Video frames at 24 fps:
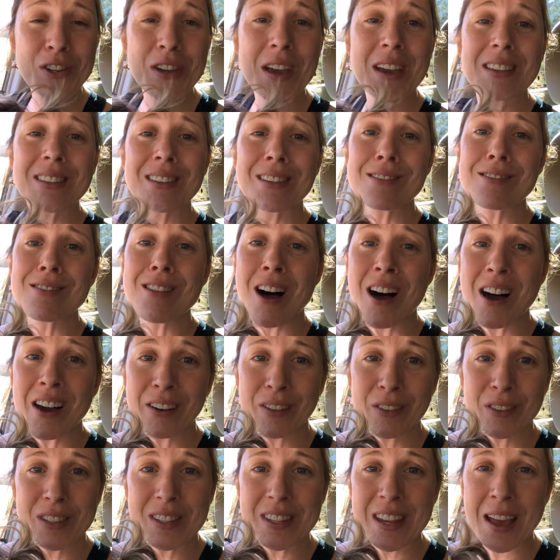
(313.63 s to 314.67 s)
She has a lot
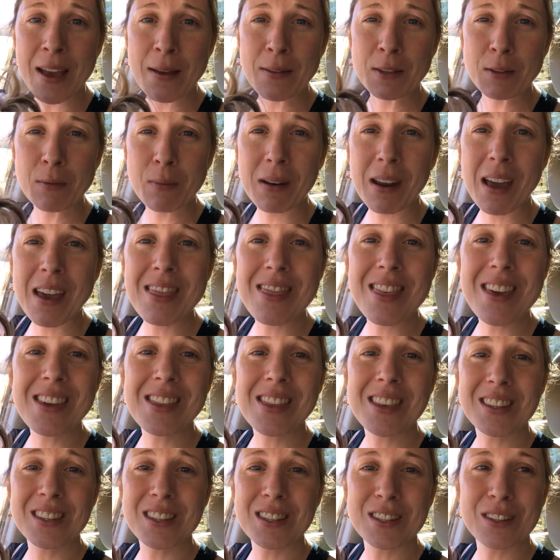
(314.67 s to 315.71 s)
of stamps, but I think
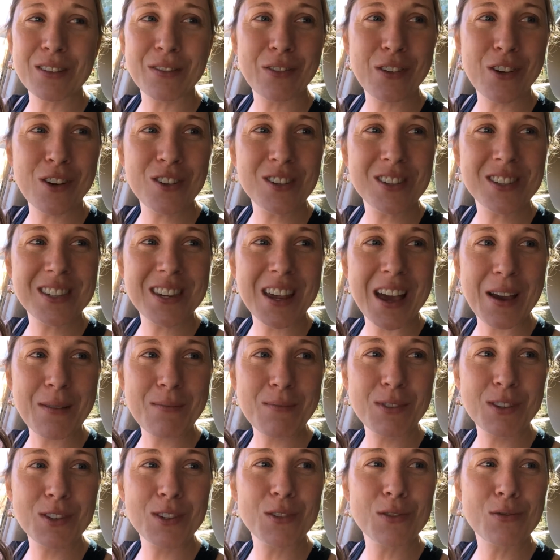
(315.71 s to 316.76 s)
this is the first time
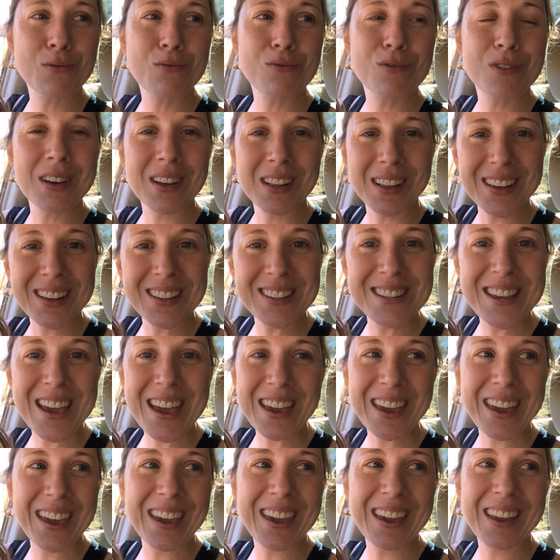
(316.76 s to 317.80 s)
she's really
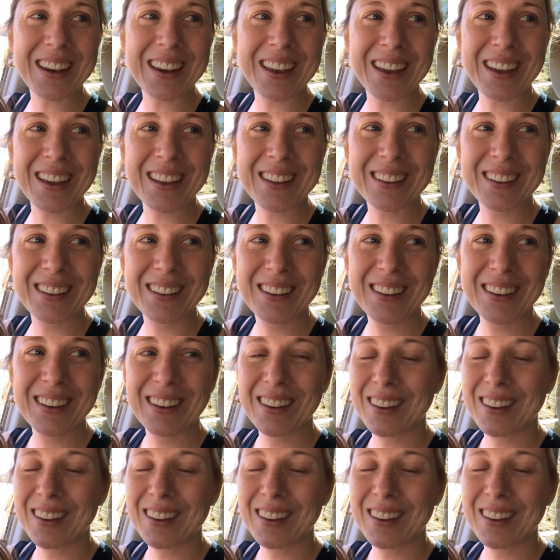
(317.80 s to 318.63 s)
taking it in.